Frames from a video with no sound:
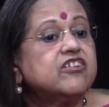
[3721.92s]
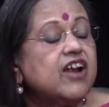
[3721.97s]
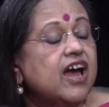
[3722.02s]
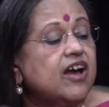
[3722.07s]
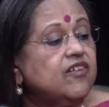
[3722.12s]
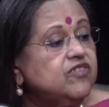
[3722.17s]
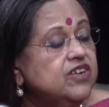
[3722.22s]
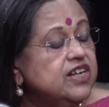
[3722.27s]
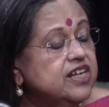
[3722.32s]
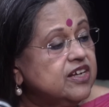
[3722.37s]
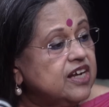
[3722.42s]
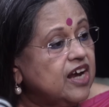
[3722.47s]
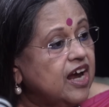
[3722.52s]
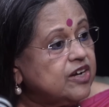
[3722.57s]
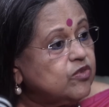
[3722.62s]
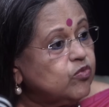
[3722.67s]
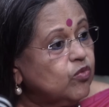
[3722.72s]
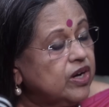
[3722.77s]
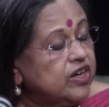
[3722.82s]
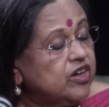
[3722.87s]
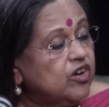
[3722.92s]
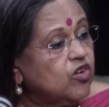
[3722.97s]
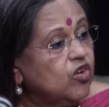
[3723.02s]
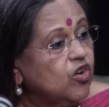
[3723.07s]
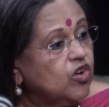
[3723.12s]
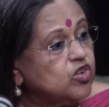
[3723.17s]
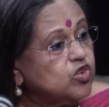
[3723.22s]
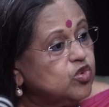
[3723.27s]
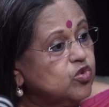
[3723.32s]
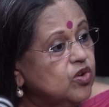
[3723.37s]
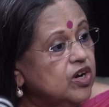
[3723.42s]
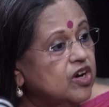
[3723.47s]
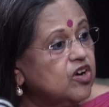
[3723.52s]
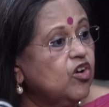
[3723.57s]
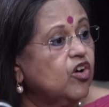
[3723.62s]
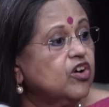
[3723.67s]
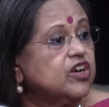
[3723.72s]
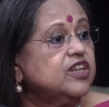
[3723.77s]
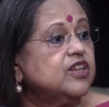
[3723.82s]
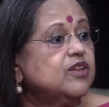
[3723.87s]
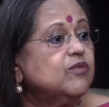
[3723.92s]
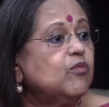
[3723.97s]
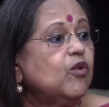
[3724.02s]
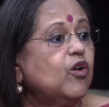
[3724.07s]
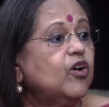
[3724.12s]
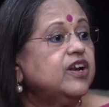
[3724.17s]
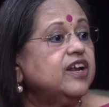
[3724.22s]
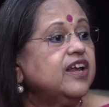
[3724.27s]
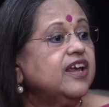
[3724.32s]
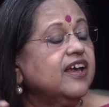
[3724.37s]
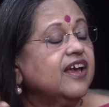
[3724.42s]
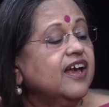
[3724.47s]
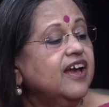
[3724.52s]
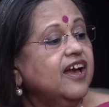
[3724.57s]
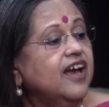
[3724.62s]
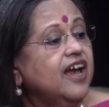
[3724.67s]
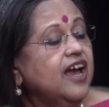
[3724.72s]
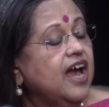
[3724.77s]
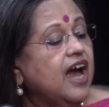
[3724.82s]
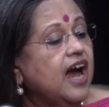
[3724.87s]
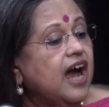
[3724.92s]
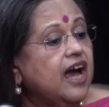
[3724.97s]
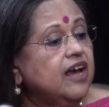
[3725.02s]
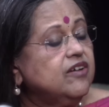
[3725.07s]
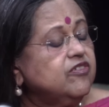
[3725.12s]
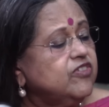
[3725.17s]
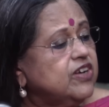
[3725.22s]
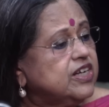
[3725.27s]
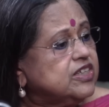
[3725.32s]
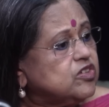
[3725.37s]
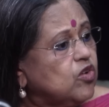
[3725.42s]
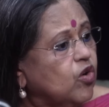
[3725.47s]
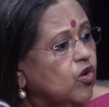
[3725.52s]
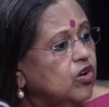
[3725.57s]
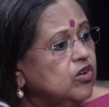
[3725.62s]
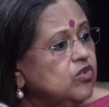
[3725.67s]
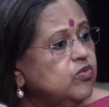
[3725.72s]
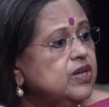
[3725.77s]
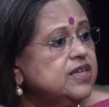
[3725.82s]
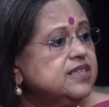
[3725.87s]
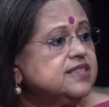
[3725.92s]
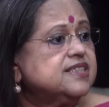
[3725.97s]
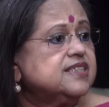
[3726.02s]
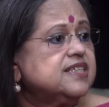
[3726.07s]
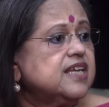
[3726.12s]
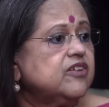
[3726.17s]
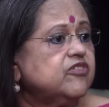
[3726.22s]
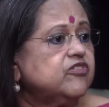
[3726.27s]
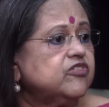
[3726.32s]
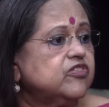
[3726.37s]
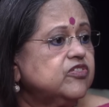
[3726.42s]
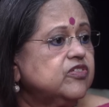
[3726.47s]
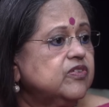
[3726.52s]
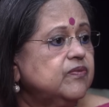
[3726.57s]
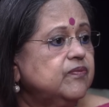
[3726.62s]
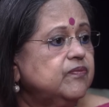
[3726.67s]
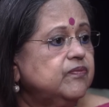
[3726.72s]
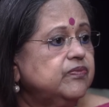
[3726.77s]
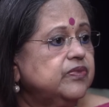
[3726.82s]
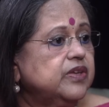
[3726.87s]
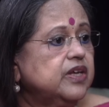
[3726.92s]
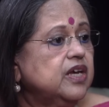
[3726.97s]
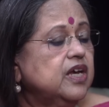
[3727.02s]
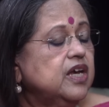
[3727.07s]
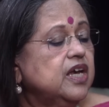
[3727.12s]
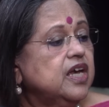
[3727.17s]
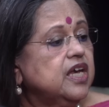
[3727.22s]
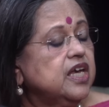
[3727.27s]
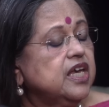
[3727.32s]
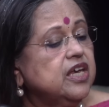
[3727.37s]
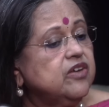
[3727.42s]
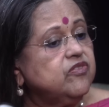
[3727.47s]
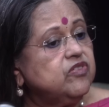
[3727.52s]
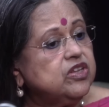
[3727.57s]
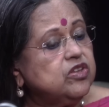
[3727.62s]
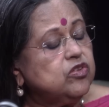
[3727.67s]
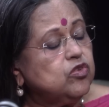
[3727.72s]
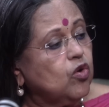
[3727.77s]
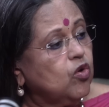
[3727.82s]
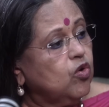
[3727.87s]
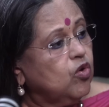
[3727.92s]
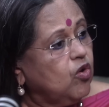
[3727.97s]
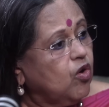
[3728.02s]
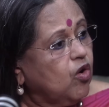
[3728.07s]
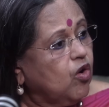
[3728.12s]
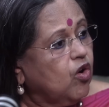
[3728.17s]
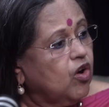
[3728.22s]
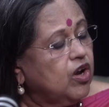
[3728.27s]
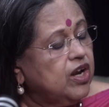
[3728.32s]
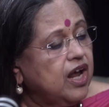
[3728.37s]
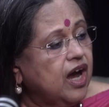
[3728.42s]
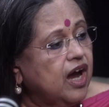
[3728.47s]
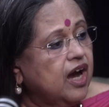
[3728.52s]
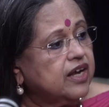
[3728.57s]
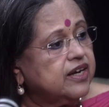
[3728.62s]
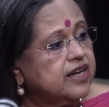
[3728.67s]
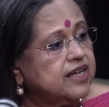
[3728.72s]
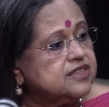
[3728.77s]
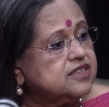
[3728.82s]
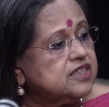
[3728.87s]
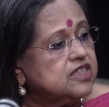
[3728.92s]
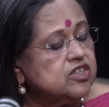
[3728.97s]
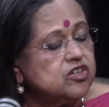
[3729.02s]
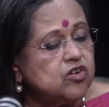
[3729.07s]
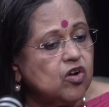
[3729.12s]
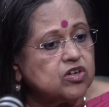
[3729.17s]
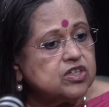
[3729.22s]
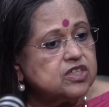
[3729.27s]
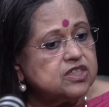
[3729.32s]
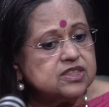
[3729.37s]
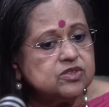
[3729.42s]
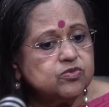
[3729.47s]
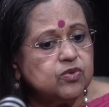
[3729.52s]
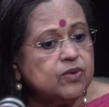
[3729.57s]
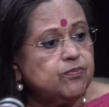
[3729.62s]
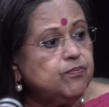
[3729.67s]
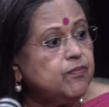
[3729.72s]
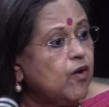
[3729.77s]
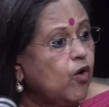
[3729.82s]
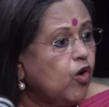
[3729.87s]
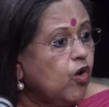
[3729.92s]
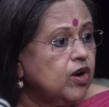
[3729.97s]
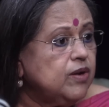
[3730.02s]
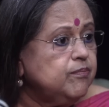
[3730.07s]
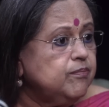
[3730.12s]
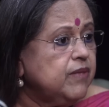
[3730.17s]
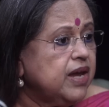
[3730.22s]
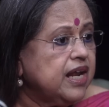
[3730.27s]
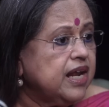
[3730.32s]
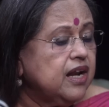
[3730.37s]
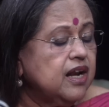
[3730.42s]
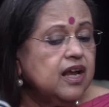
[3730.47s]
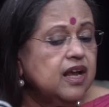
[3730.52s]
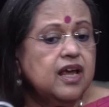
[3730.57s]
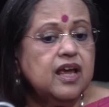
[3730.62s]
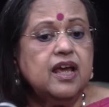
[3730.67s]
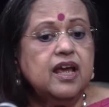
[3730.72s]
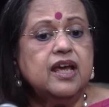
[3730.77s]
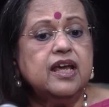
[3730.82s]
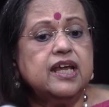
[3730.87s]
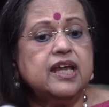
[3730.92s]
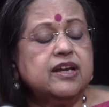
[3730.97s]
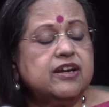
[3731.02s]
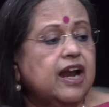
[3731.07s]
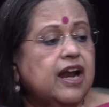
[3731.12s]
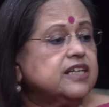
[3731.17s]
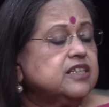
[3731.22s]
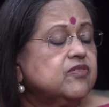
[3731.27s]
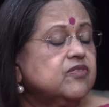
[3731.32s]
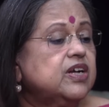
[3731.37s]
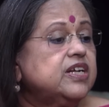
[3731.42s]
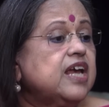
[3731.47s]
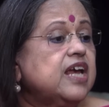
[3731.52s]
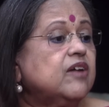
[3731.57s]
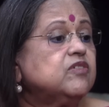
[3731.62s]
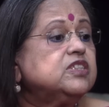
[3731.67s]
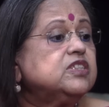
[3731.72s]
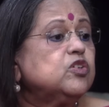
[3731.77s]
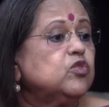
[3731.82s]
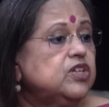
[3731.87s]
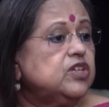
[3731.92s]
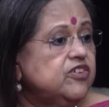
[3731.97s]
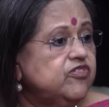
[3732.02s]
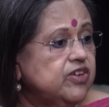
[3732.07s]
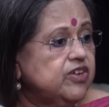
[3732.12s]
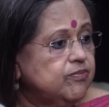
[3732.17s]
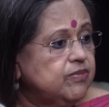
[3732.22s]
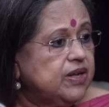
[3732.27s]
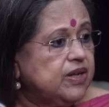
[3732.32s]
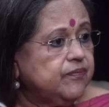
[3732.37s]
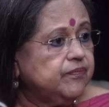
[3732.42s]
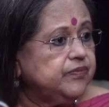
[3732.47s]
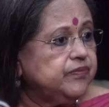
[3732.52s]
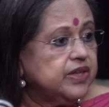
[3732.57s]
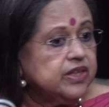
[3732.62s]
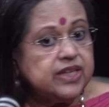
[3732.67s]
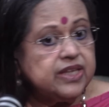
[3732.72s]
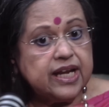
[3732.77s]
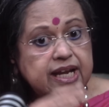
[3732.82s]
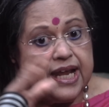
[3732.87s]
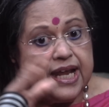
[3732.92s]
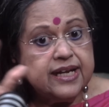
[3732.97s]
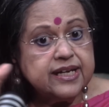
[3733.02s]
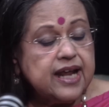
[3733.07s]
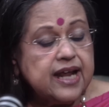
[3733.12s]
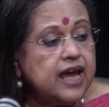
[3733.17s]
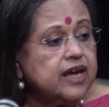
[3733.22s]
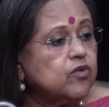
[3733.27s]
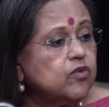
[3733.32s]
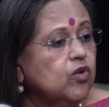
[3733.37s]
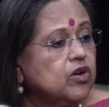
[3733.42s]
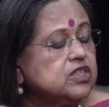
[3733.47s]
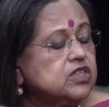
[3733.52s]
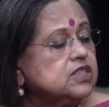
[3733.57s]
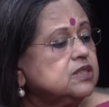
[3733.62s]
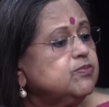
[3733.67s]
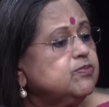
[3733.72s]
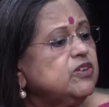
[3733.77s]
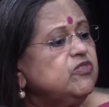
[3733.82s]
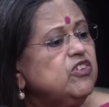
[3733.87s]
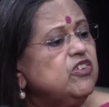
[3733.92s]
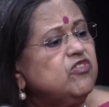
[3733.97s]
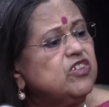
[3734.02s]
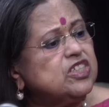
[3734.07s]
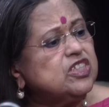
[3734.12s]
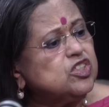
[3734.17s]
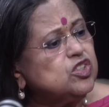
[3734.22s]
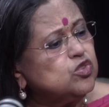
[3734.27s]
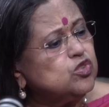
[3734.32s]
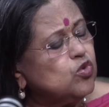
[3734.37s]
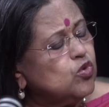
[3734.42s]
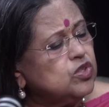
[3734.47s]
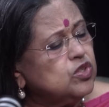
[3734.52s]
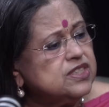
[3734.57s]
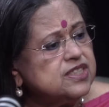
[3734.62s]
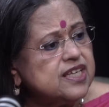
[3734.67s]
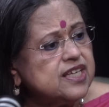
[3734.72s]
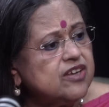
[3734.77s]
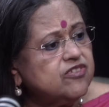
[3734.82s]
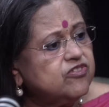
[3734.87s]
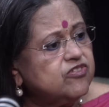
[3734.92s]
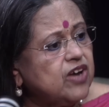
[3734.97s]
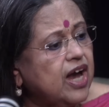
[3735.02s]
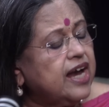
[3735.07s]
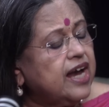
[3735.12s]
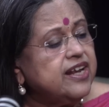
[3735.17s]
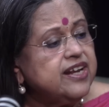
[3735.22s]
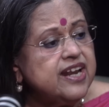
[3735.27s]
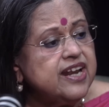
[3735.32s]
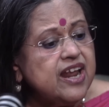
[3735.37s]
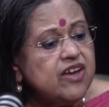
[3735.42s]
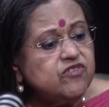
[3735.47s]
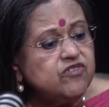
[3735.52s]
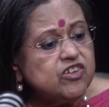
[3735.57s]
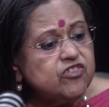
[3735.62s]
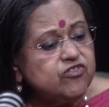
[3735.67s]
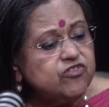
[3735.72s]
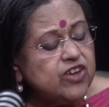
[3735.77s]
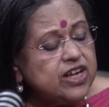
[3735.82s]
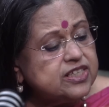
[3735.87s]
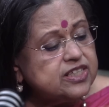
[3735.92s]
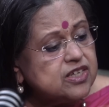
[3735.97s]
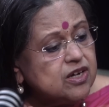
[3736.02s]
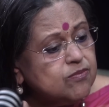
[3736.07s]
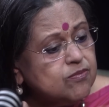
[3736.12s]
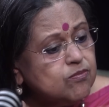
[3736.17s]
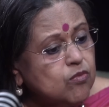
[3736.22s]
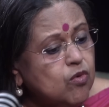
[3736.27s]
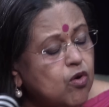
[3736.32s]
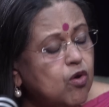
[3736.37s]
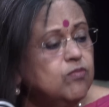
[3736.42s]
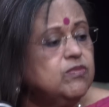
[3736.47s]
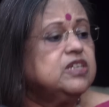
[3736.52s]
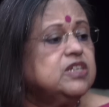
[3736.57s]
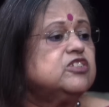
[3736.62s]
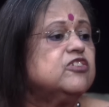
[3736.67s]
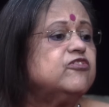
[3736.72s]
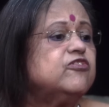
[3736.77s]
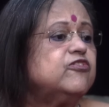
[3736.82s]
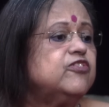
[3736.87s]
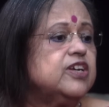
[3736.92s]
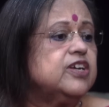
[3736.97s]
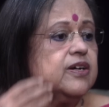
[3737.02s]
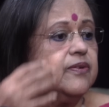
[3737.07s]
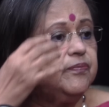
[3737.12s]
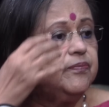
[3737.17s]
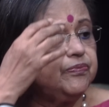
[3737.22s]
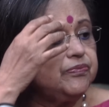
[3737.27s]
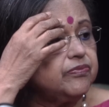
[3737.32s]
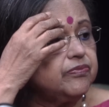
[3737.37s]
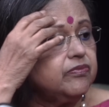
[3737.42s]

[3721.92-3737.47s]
traveling at 1 o'clock 2 o'clock in the morning i felt always safe even though all our resident doctors were all male in rajawadi i was the only female in that entire quarters but we were so safe i never felt a moment of fear